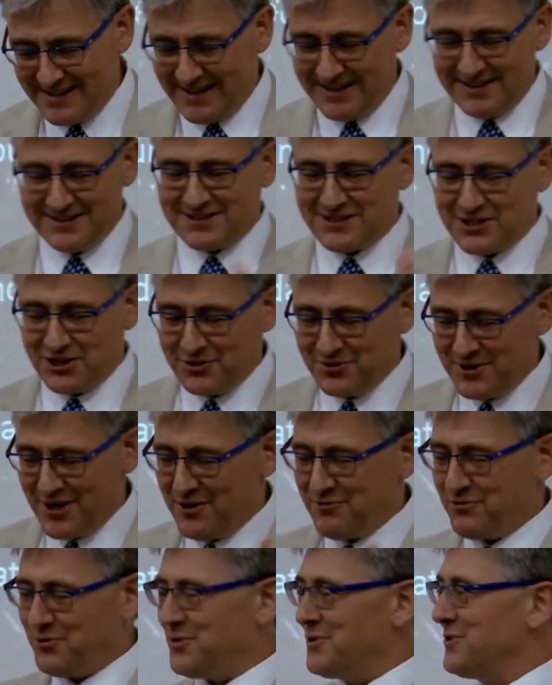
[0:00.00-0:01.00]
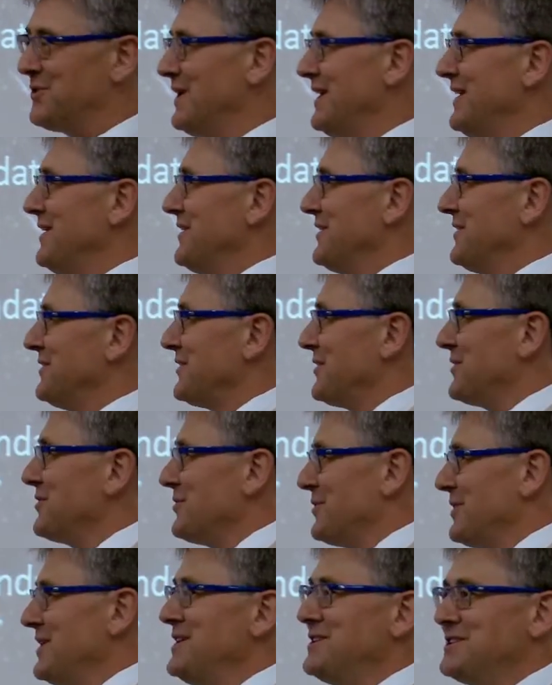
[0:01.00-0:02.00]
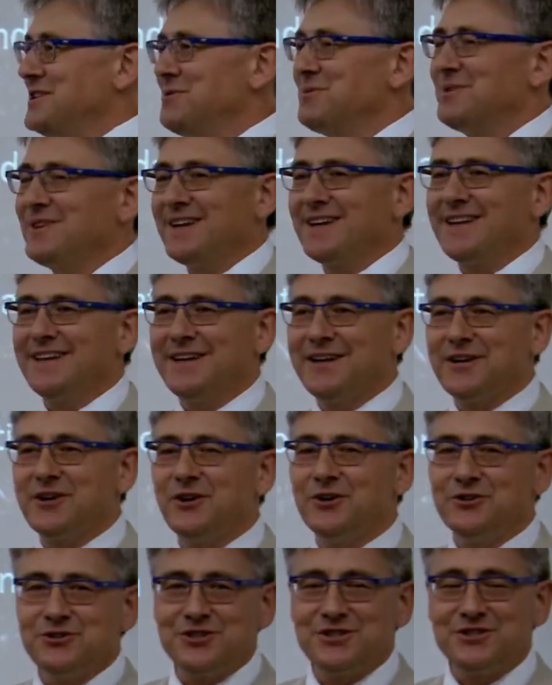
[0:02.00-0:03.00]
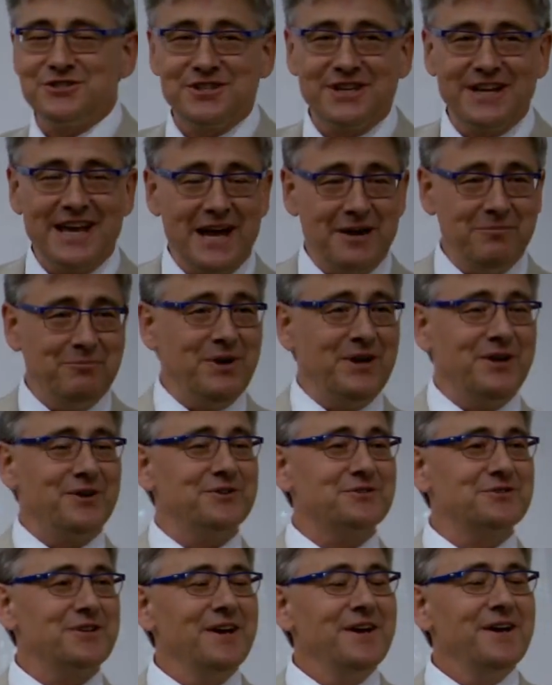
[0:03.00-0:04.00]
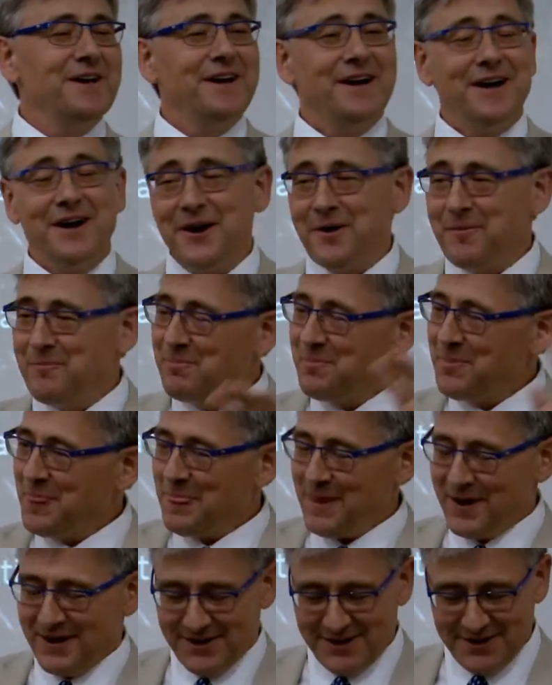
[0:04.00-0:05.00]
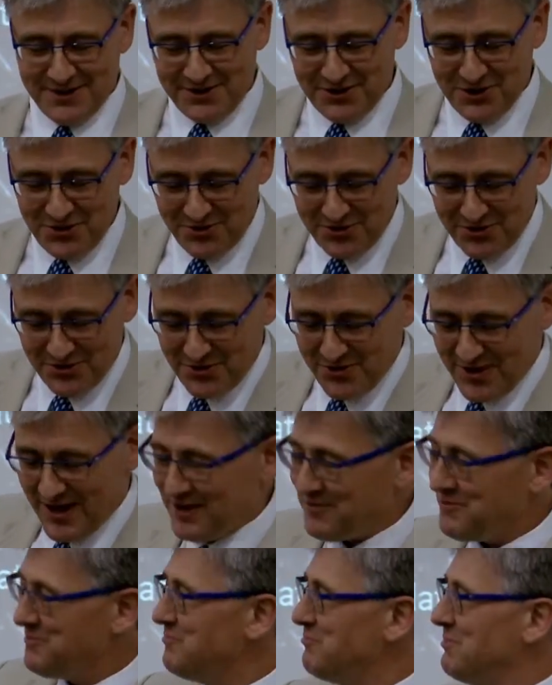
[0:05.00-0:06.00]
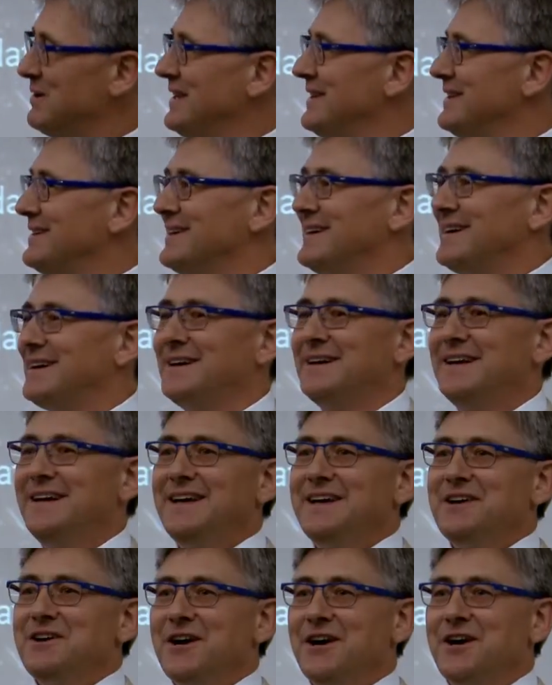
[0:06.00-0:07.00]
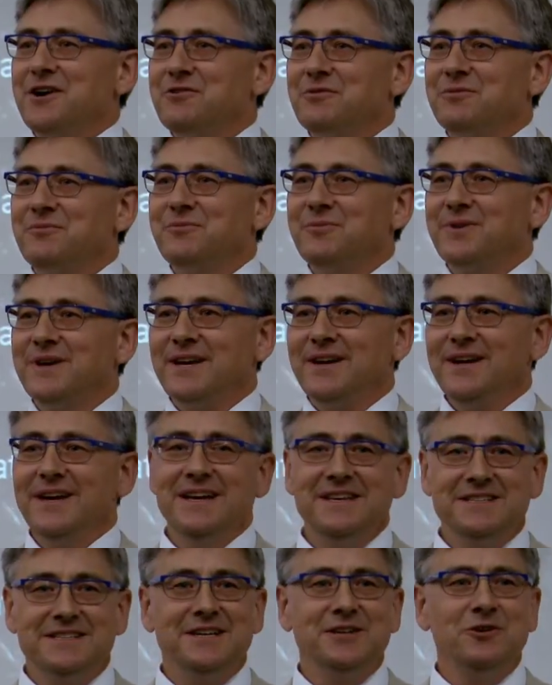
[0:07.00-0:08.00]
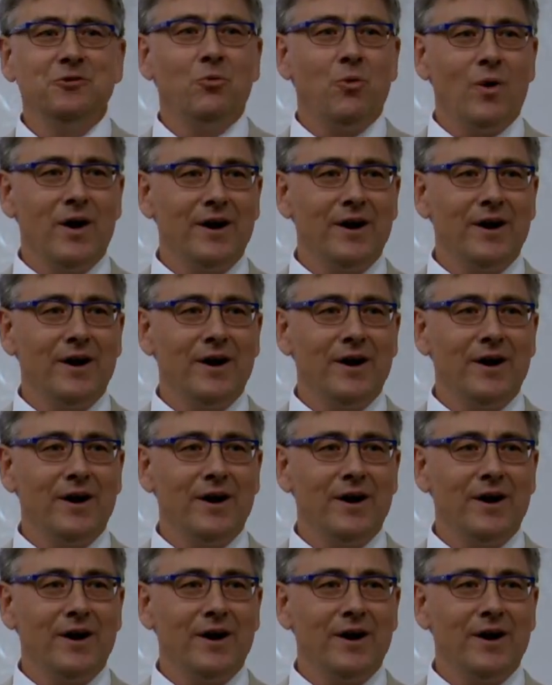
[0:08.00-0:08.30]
And so therefore, you know, you're eating with a clear conscience again, because you haven't been eating